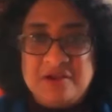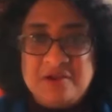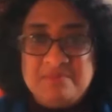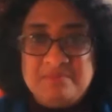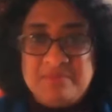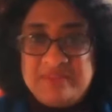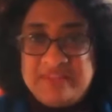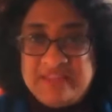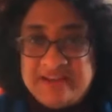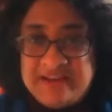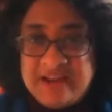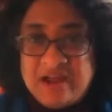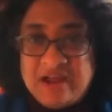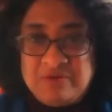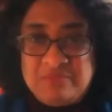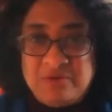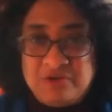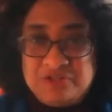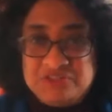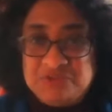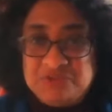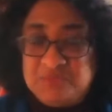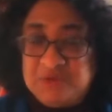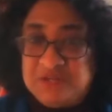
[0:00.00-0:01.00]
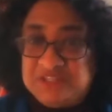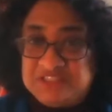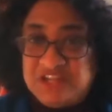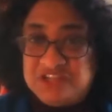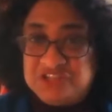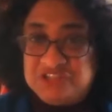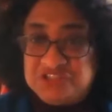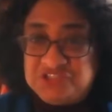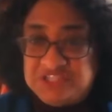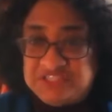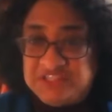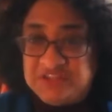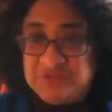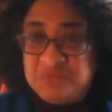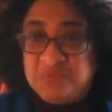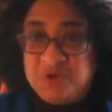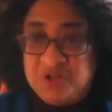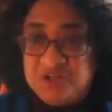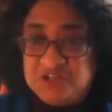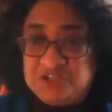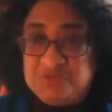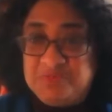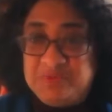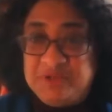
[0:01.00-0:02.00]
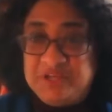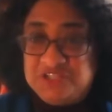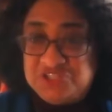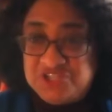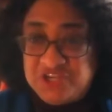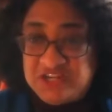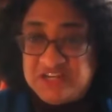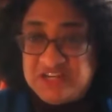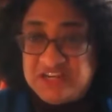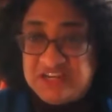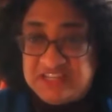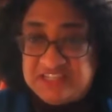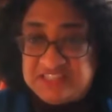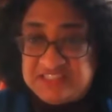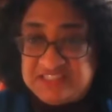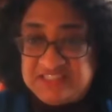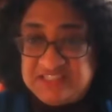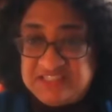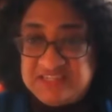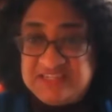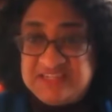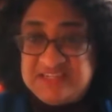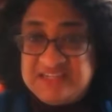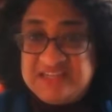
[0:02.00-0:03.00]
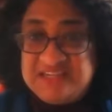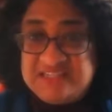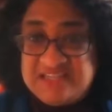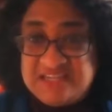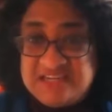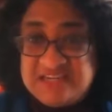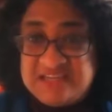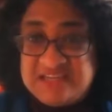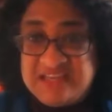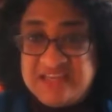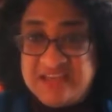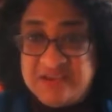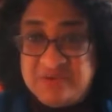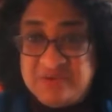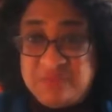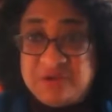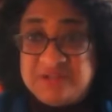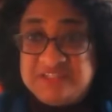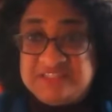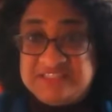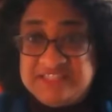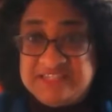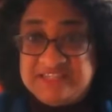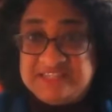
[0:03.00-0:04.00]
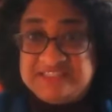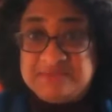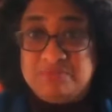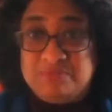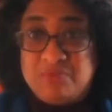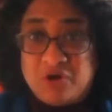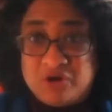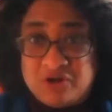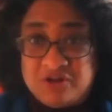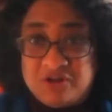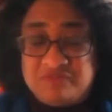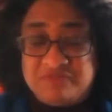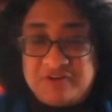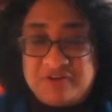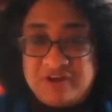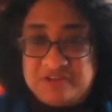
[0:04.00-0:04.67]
But they're now amongst the worst countries in the world to be a journalist. Turkey, once seen as a model for